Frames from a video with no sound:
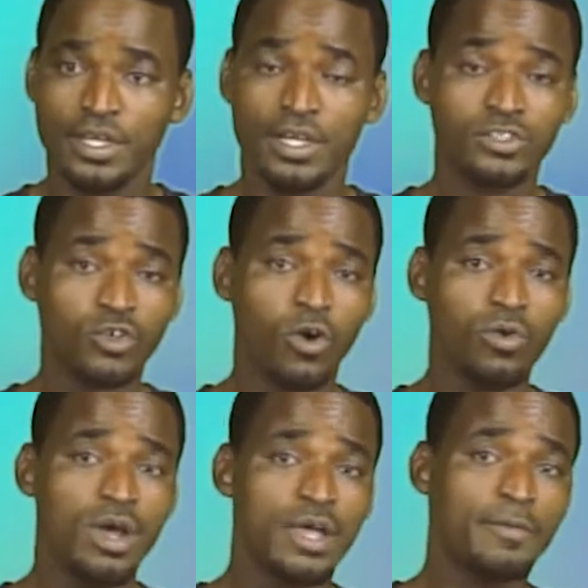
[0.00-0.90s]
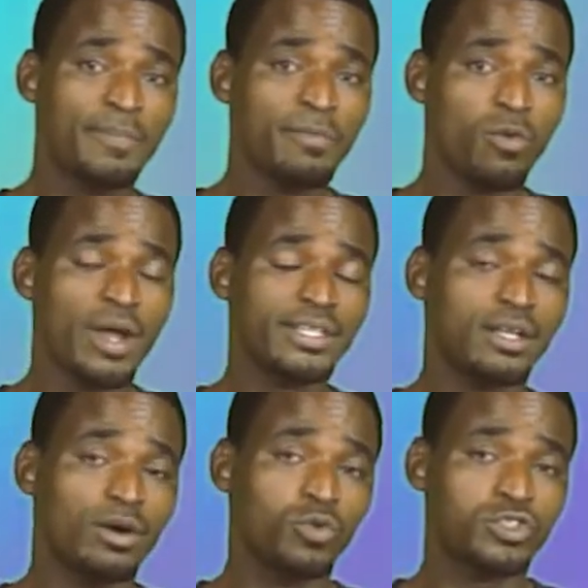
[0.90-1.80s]
So the people
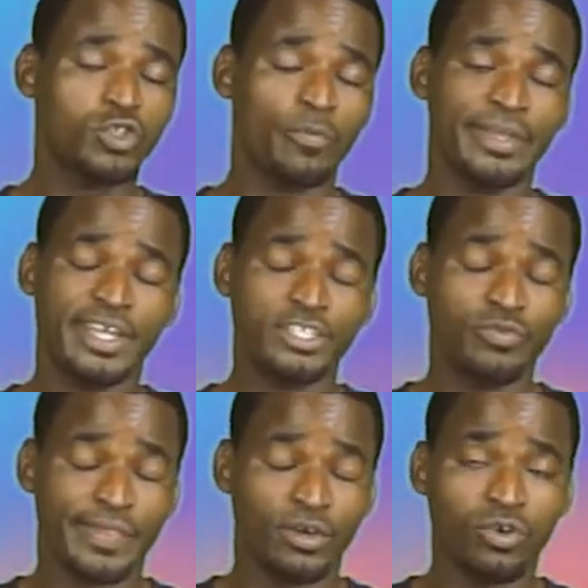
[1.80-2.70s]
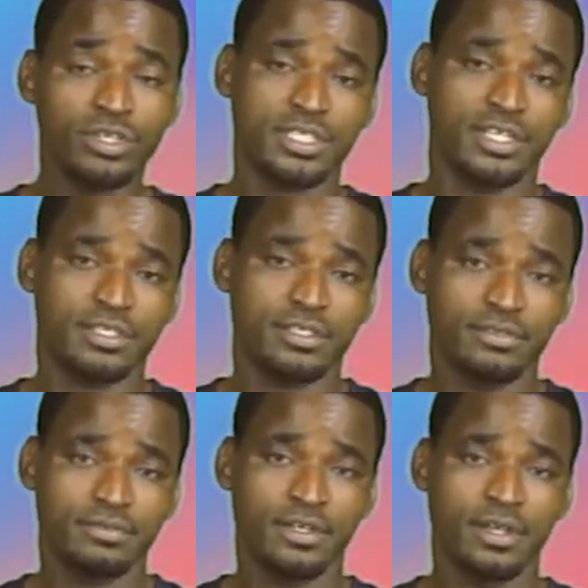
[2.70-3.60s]
will stop engaging with your content
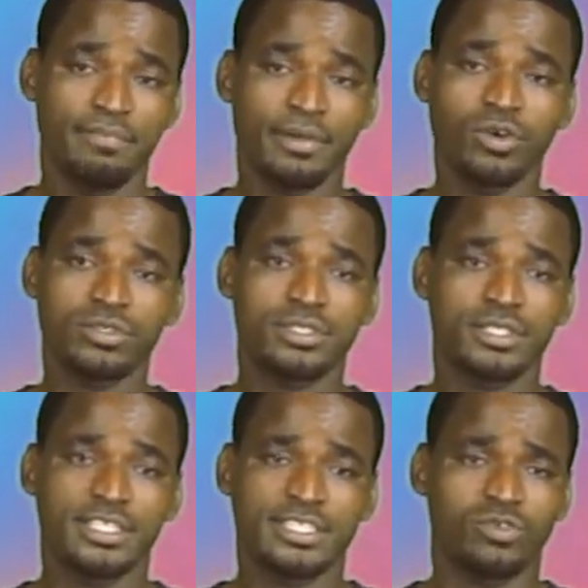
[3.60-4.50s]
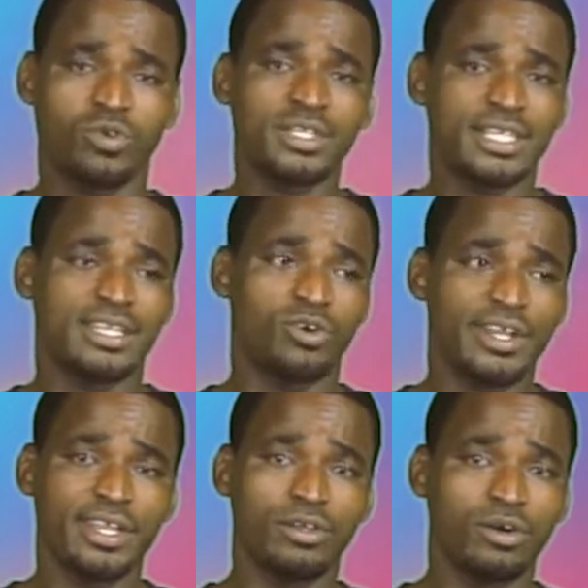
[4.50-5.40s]
because it's the content they
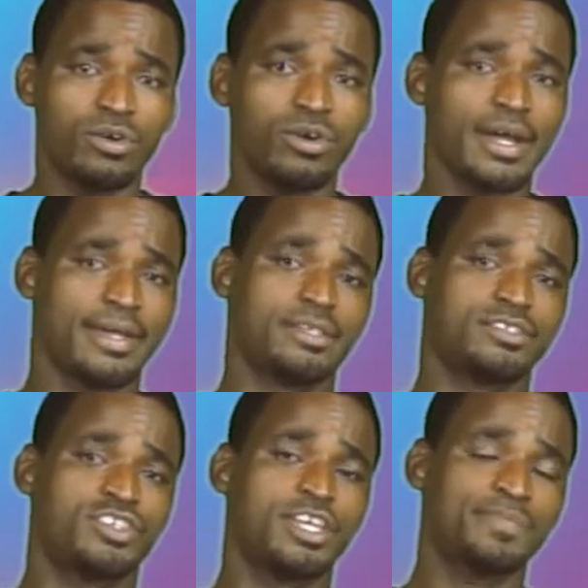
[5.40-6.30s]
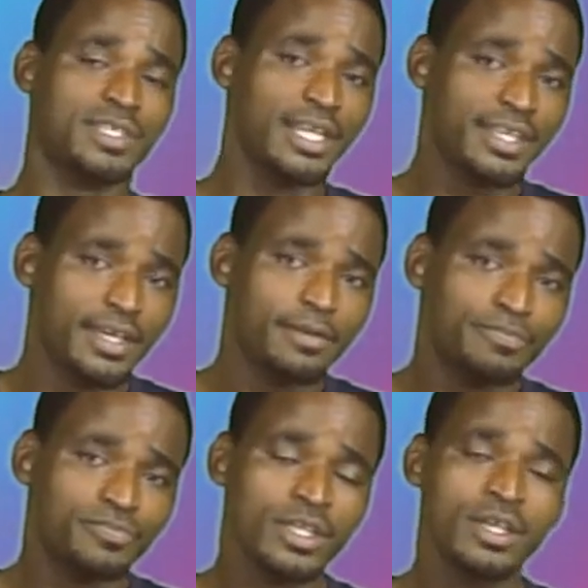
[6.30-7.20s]
already know and you keep telling them.
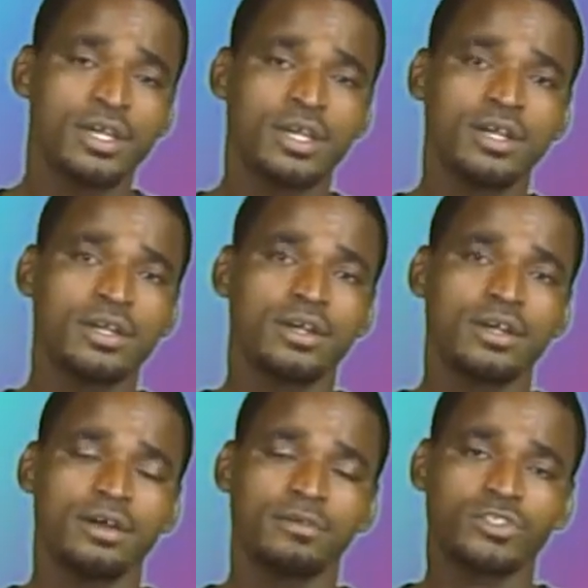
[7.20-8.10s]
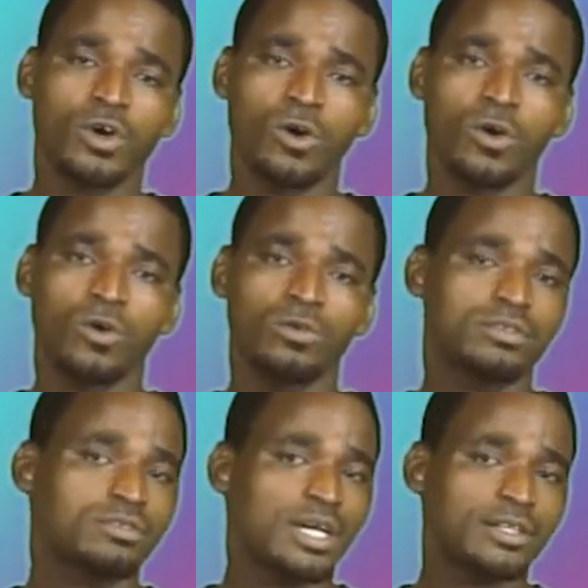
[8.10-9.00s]
So
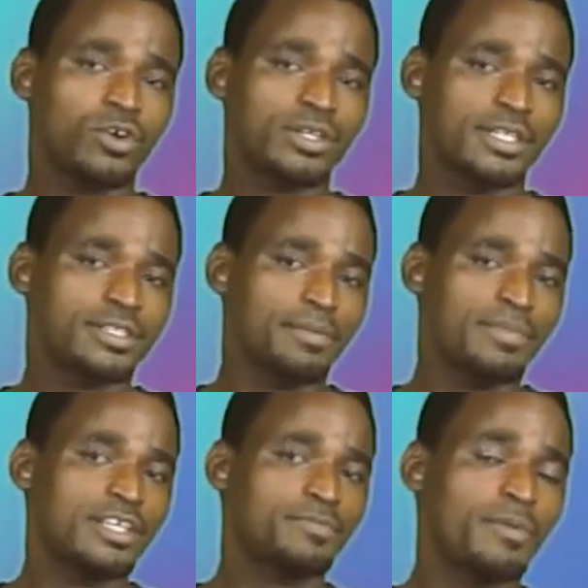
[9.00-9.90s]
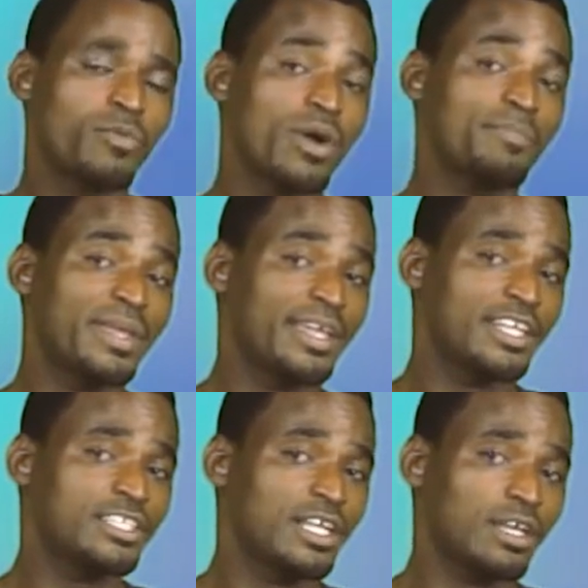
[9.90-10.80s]
that content, that means people won't be
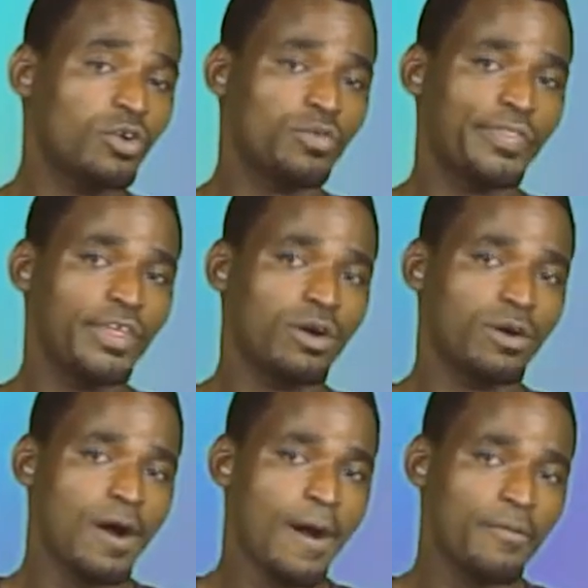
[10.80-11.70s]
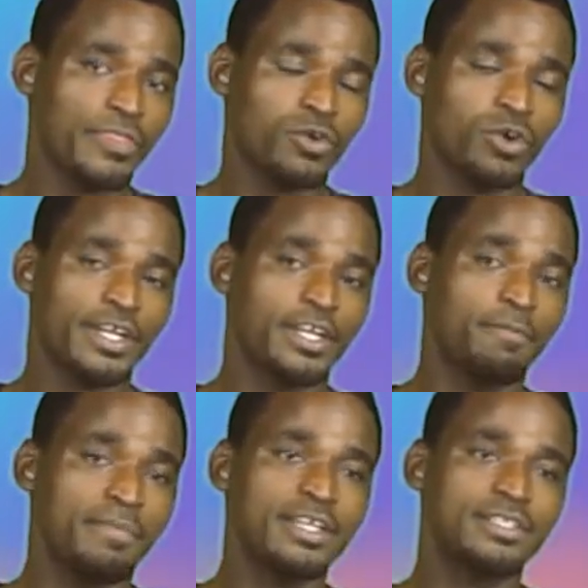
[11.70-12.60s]
engaging a lot with your content. It
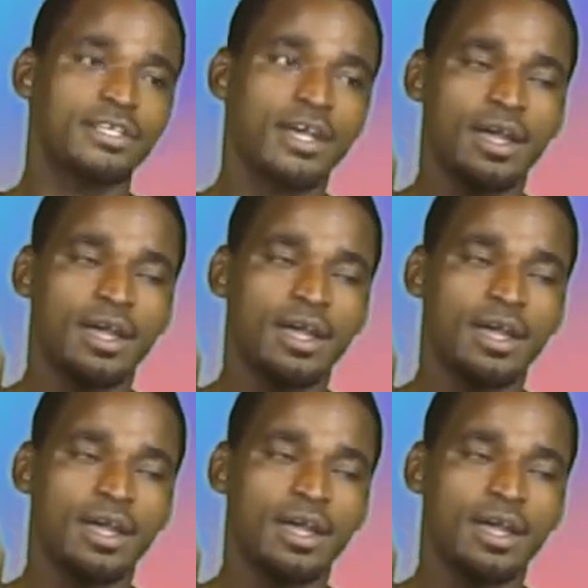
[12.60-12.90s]
means